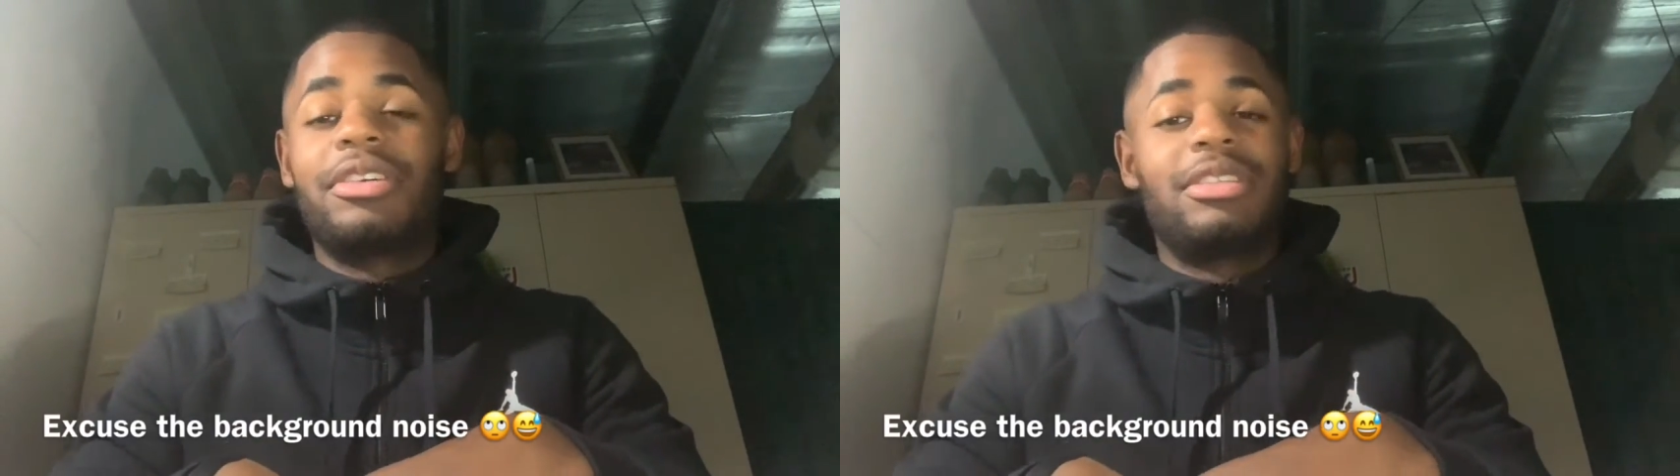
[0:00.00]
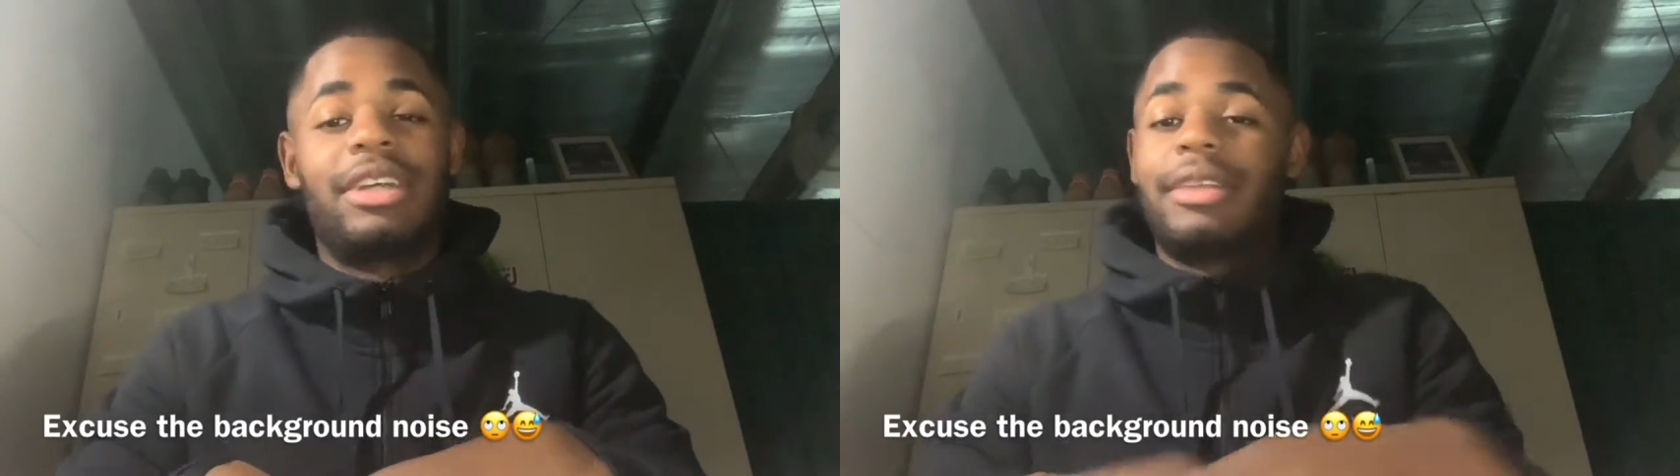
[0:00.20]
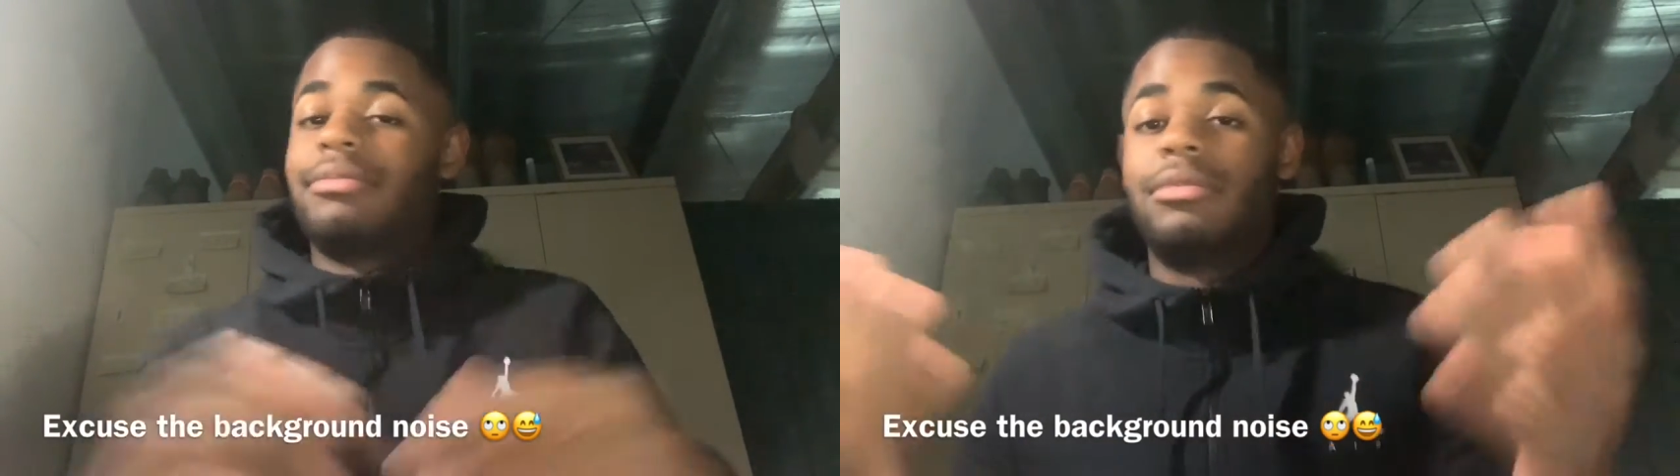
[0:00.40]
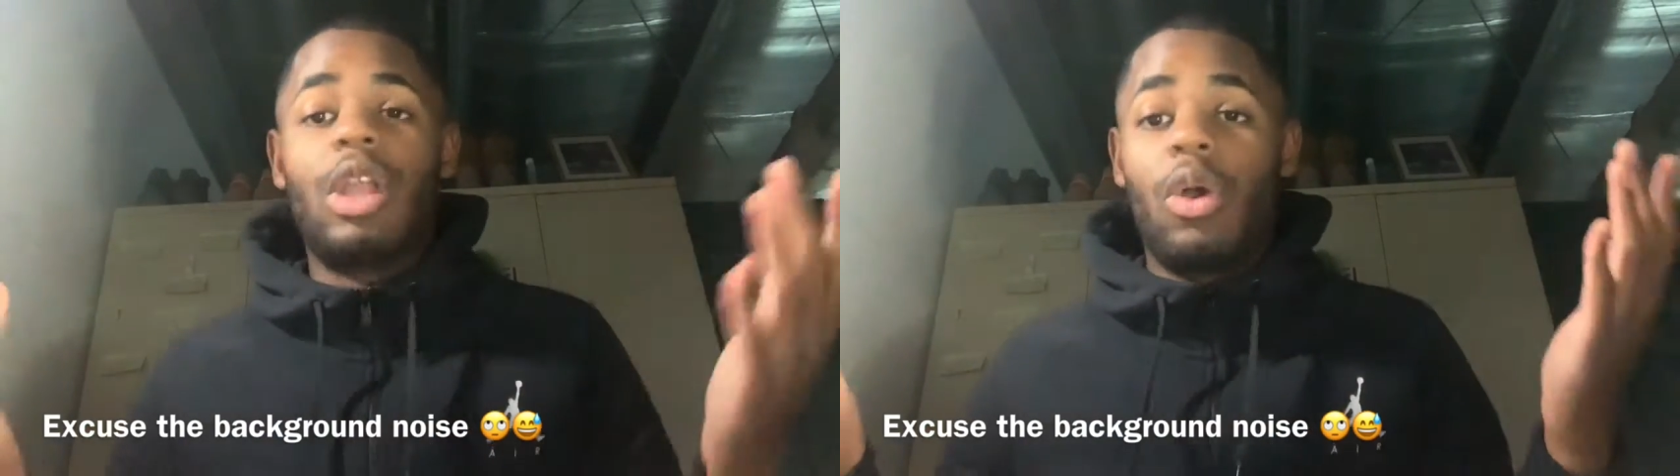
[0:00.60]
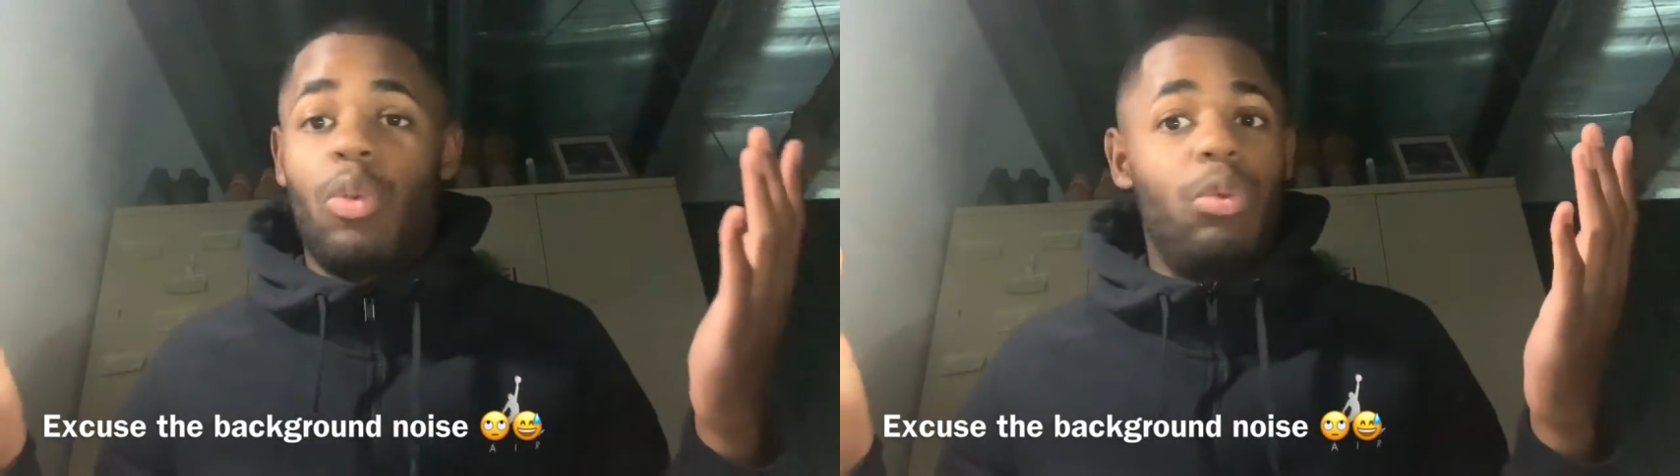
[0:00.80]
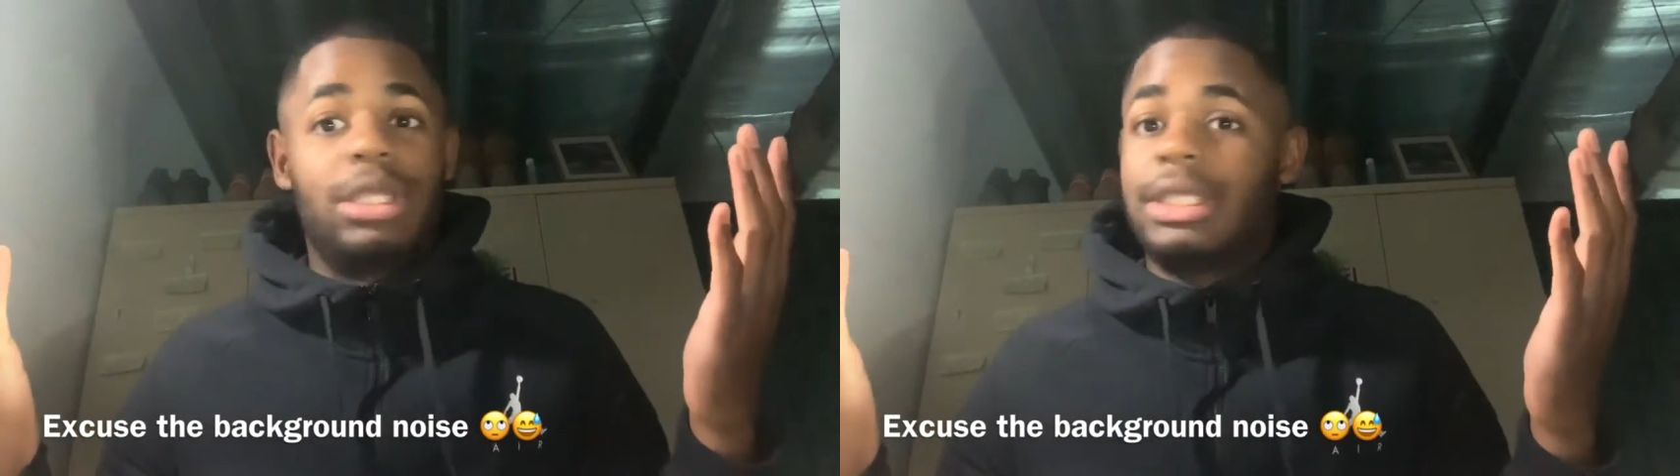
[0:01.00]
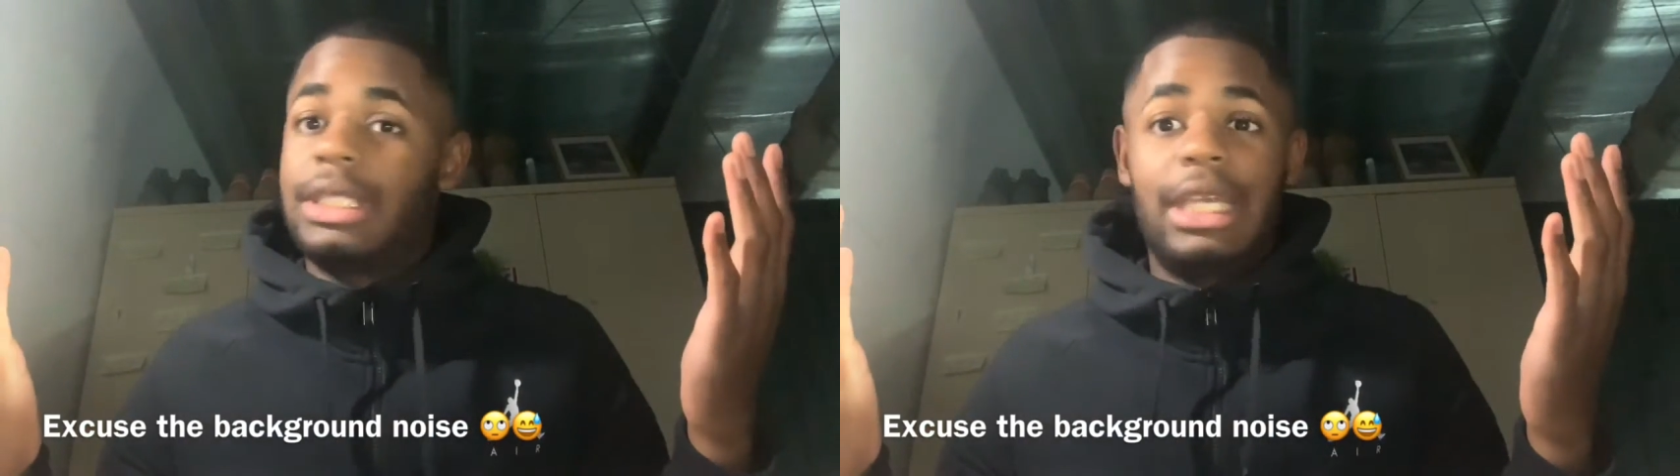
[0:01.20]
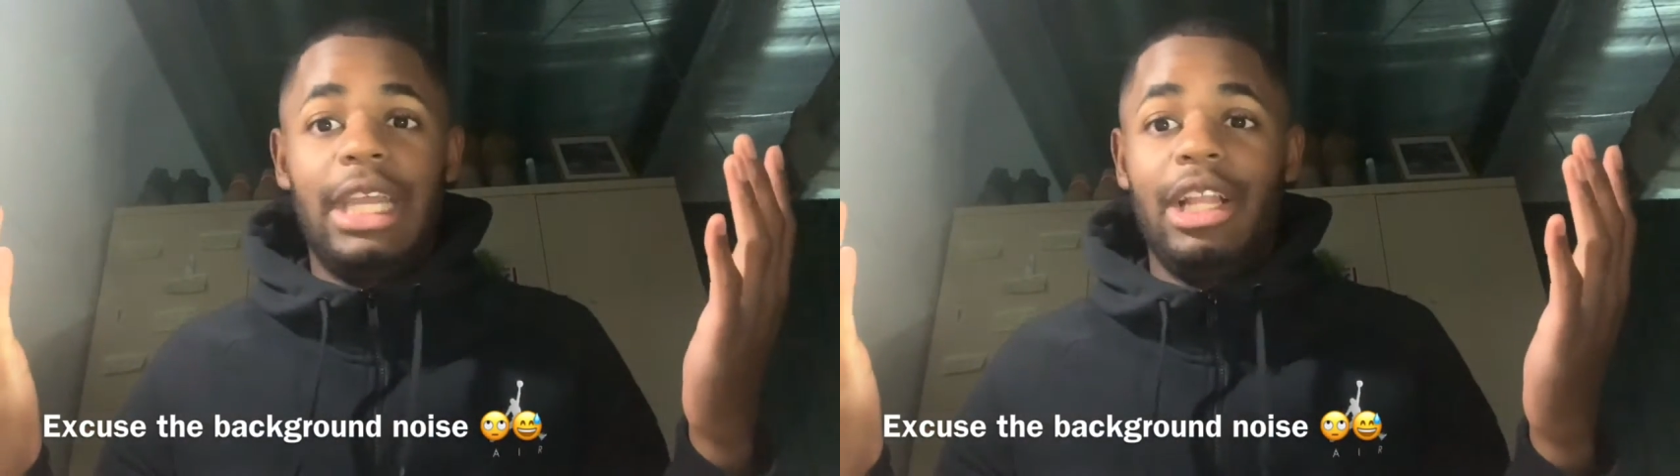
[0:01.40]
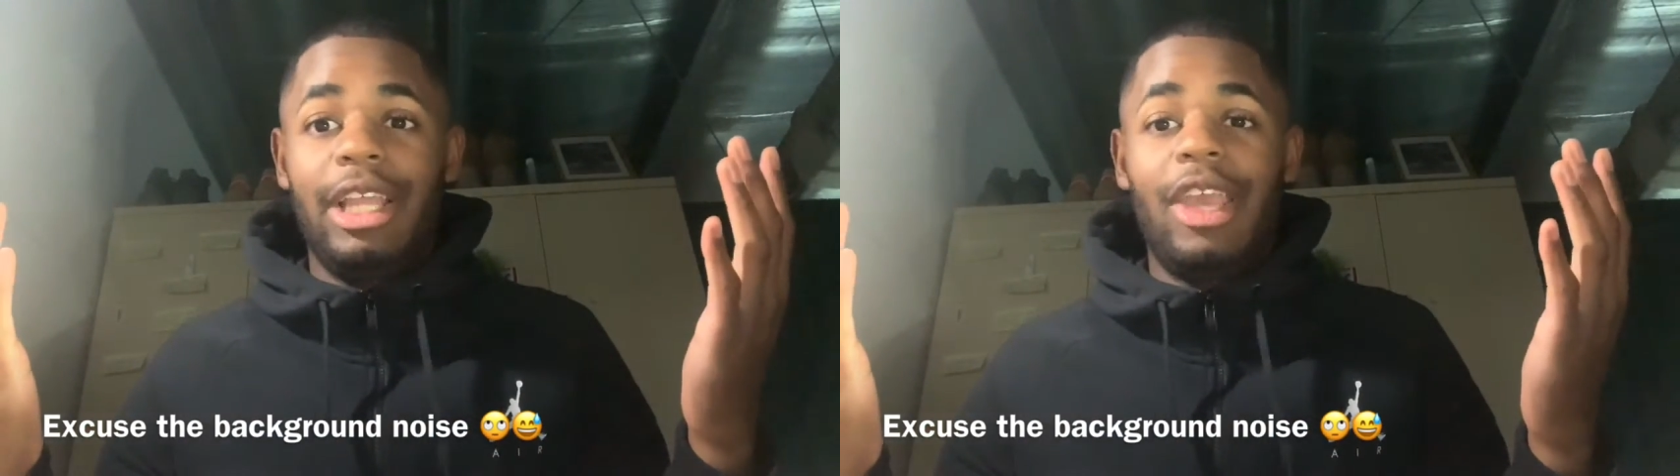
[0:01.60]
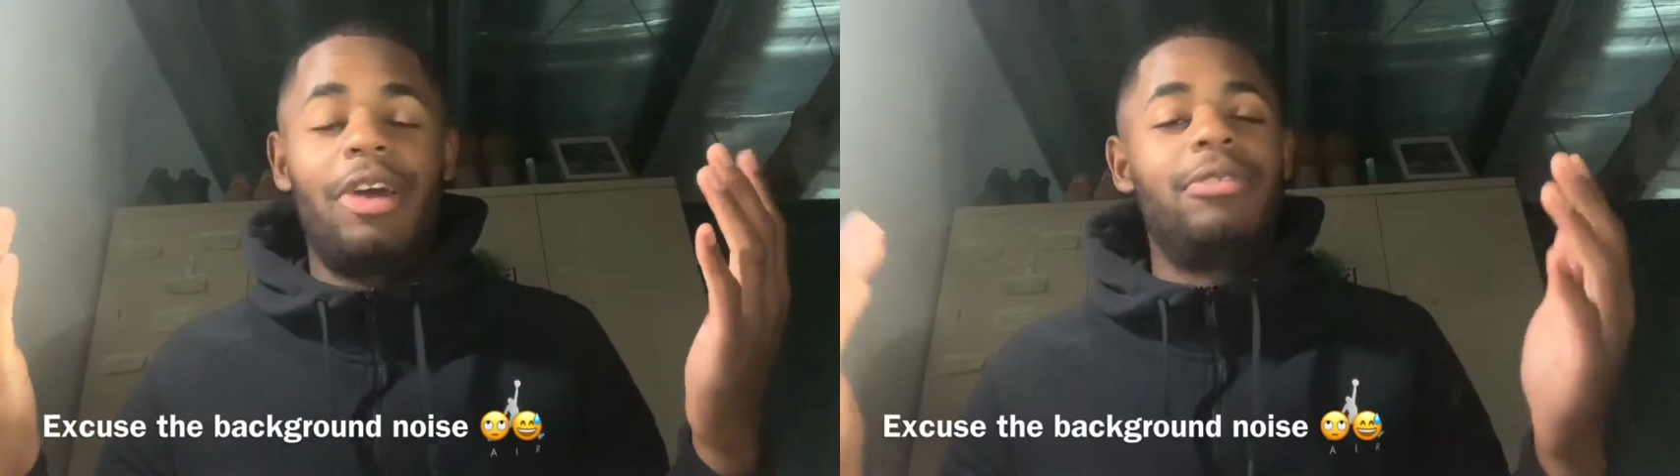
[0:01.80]
Like, what's the
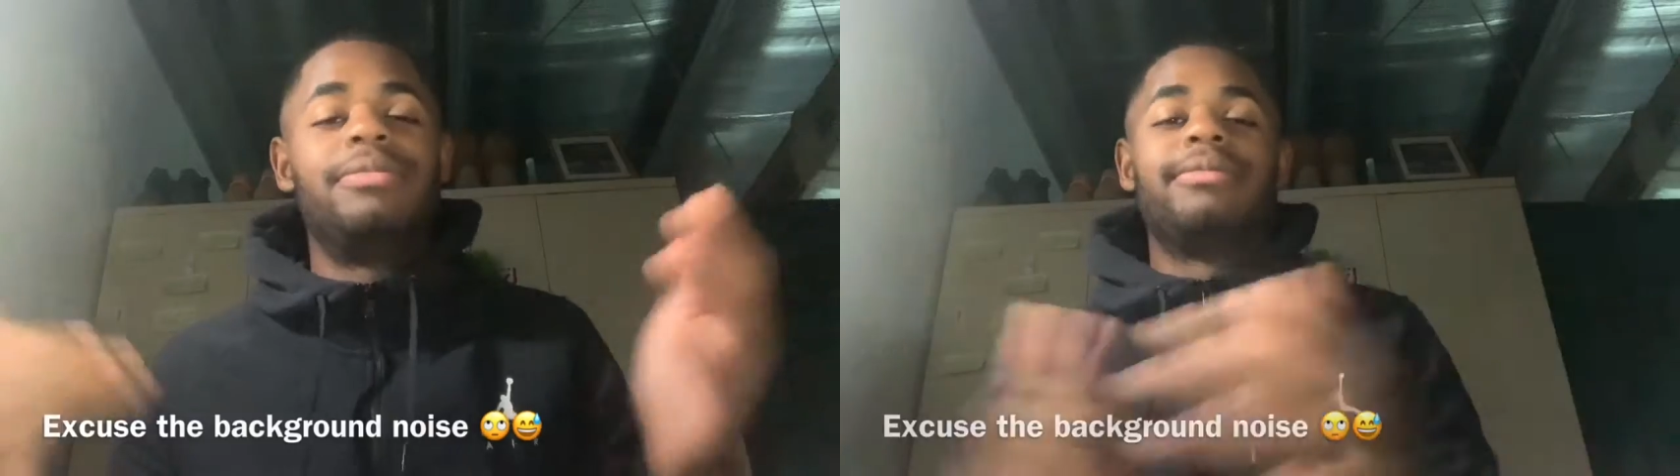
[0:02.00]
dealio?